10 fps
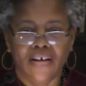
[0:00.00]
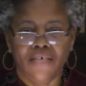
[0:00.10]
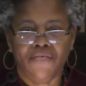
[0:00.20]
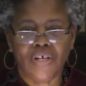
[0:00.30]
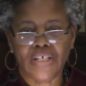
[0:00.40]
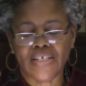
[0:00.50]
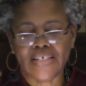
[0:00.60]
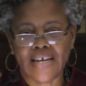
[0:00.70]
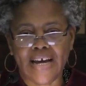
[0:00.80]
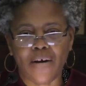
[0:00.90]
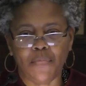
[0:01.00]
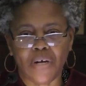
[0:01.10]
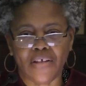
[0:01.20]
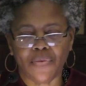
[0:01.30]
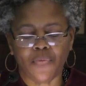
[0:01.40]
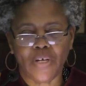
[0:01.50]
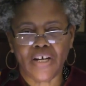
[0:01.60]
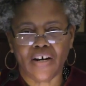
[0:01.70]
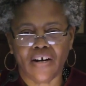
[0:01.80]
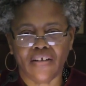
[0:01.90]
For this entire month,
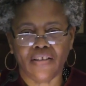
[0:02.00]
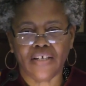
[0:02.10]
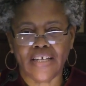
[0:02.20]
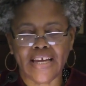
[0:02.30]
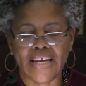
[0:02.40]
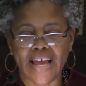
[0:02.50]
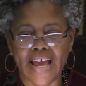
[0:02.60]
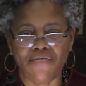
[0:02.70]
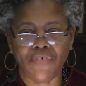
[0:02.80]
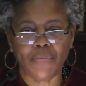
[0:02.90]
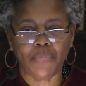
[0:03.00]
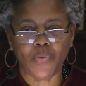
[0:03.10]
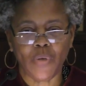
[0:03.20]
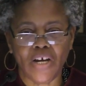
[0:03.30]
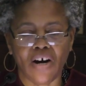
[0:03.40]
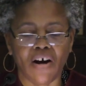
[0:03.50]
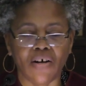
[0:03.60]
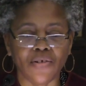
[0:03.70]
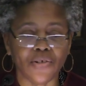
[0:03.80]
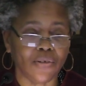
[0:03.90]
we are looking at Advent, but we are
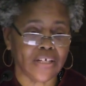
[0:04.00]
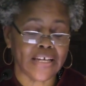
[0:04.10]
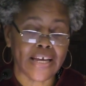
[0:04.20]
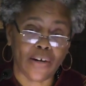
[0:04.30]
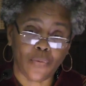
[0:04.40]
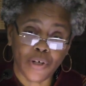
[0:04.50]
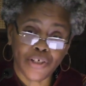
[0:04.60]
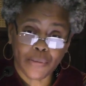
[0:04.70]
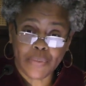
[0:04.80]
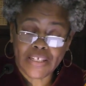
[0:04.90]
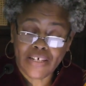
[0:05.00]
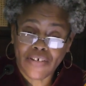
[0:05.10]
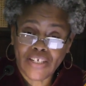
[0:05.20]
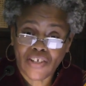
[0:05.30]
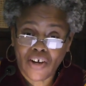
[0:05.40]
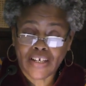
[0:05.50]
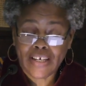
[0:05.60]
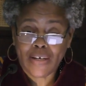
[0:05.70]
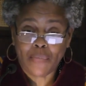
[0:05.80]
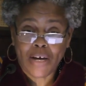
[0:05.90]
also looking at a worship series
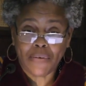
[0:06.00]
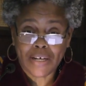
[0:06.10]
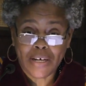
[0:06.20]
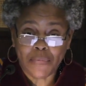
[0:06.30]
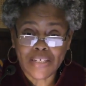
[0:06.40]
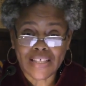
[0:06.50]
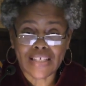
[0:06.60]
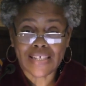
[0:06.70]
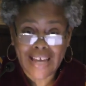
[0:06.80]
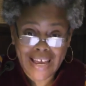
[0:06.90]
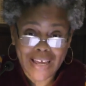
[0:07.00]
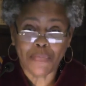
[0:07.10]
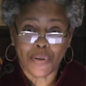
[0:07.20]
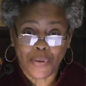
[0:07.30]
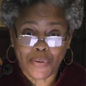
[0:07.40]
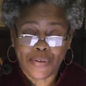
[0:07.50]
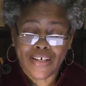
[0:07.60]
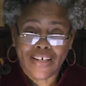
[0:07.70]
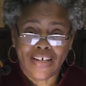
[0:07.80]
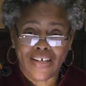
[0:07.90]
talking about come to the table.
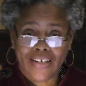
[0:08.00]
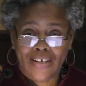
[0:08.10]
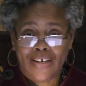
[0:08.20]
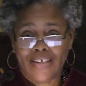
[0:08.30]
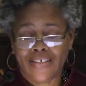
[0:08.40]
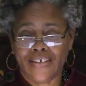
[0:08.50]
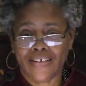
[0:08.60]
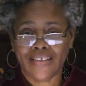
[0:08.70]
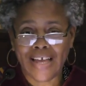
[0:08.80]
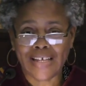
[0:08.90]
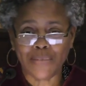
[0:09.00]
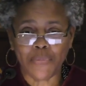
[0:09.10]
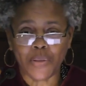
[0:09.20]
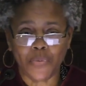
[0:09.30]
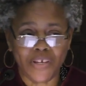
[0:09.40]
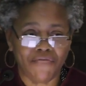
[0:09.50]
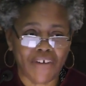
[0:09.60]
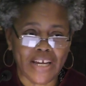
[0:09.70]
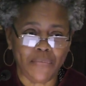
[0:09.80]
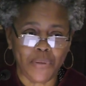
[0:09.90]
And last month, we
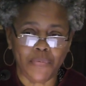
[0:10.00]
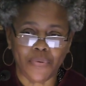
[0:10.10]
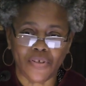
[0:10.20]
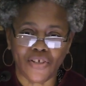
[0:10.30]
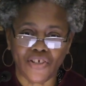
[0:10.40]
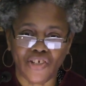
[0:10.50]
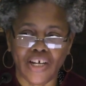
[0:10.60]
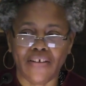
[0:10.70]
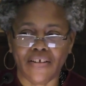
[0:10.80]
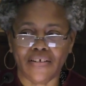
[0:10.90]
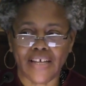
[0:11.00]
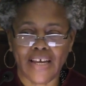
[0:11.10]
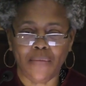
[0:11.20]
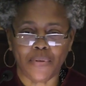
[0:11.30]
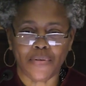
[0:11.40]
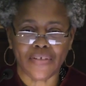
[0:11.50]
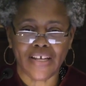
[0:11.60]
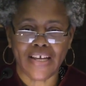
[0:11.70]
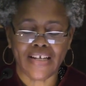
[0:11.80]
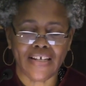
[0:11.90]
invited people to share their tables,
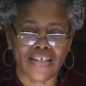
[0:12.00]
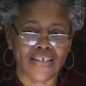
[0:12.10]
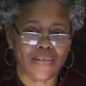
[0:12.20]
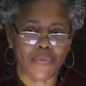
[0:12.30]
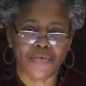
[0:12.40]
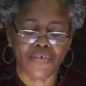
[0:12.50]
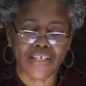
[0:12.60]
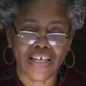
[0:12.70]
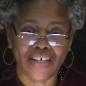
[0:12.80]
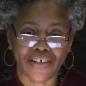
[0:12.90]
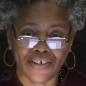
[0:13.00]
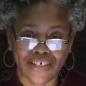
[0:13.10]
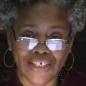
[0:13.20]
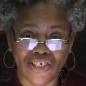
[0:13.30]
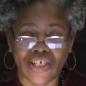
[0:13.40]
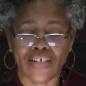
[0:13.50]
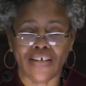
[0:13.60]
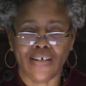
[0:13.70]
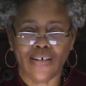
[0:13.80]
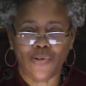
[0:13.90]
and it has been really encouraging.
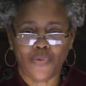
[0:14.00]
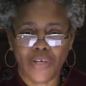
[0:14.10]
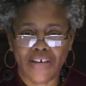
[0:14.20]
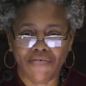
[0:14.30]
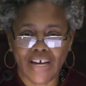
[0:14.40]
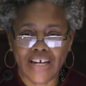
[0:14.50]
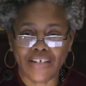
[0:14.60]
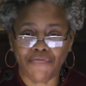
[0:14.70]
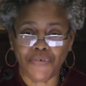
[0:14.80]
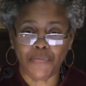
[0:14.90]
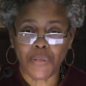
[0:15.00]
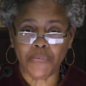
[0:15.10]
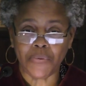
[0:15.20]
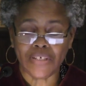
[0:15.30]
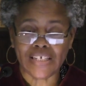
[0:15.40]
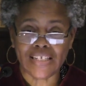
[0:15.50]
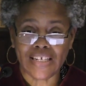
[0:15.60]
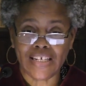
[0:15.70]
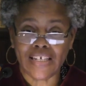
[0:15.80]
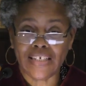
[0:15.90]
We have gotten a few people to
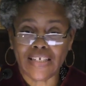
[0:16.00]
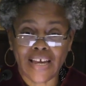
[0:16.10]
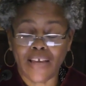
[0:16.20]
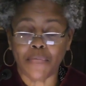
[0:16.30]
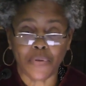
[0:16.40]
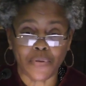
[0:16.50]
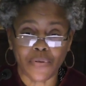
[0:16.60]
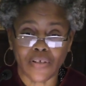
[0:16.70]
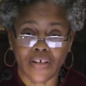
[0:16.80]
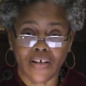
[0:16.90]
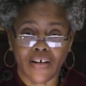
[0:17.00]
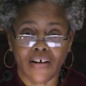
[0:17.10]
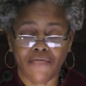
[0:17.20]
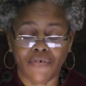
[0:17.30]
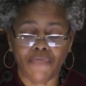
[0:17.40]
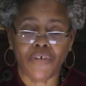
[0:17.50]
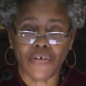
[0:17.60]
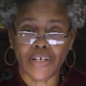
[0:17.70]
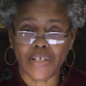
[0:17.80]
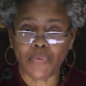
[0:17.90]
send in tables from
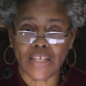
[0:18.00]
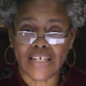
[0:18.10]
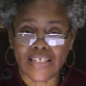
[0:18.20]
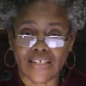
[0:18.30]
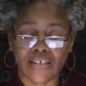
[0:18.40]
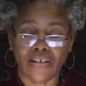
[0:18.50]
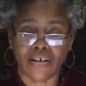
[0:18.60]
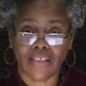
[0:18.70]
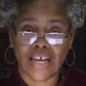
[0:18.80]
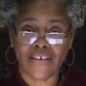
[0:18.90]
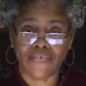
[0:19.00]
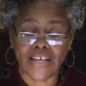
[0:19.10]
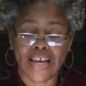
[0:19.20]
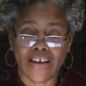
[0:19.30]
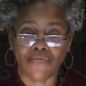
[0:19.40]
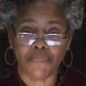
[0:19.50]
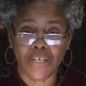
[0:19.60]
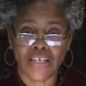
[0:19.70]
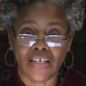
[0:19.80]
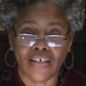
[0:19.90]
various places in their life that have
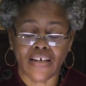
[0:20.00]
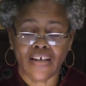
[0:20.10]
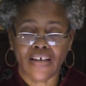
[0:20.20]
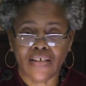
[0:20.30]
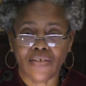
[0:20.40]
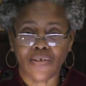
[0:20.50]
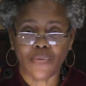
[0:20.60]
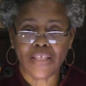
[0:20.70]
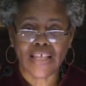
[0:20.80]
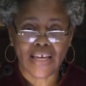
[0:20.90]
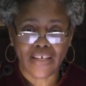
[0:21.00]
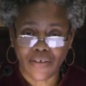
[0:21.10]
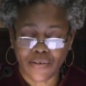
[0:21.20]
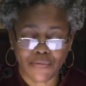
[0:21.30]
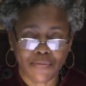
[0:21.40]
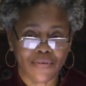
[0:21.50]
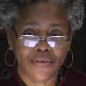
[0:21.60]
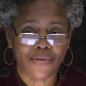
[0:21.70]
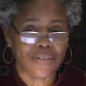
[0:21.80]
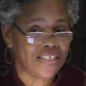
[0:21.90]
meaning, and so we thank you.
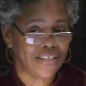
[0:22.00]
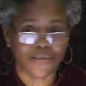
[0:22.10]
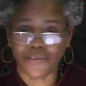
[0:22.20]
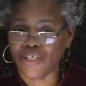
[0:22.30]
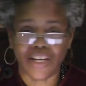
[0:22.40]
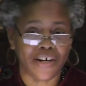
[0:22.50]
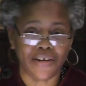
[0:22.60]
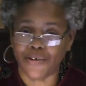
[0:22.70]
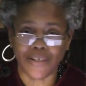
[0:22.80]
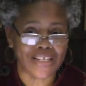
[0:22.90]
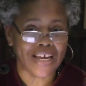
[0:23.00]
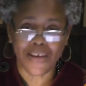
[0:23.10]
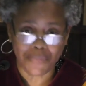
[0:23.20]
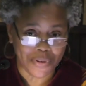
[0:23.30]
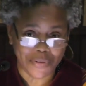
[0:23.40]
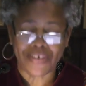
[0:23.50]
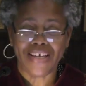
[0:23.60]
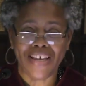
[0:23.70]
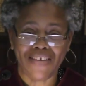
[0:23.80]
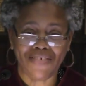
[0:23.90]
You can still share your table
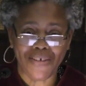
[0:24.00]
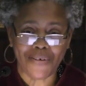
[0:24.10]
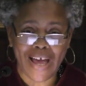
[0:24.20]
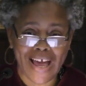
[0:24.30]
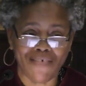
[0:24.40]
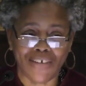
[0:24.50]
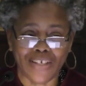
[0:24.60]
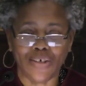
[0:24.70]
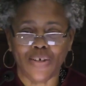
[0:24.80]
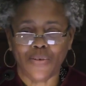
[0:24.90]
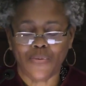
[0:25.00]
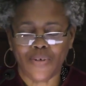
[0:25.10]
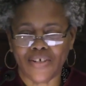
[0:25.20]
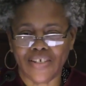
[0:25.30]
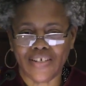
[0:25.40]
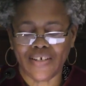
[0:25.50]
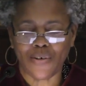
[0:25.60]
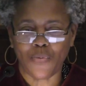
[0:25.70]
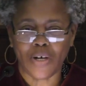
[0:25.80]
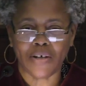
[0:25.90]
if you haven't. We are
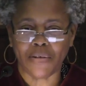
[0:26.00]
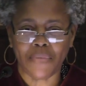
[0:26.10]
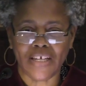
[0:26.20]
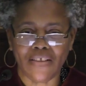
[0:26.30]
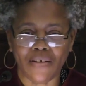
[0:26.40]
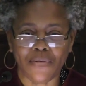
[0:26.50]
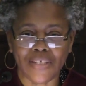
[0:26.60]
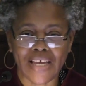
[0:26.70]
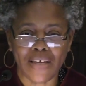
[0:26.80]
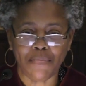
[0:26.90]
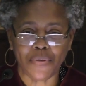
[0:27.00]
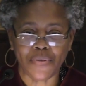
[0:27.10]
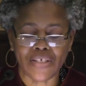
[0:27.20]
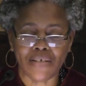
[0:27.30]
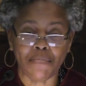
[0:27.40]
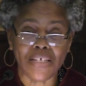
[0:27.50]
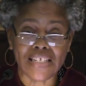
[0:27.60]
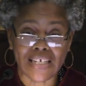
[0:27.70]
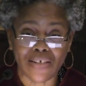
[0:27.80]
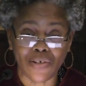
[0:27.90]
still welcoming those tables to be
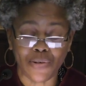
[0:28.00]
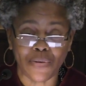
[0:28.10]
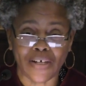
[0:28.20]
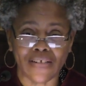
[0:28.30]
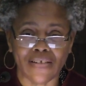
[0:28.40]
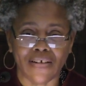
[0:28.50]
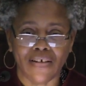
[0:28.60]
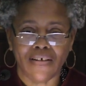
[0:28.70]
sent to us.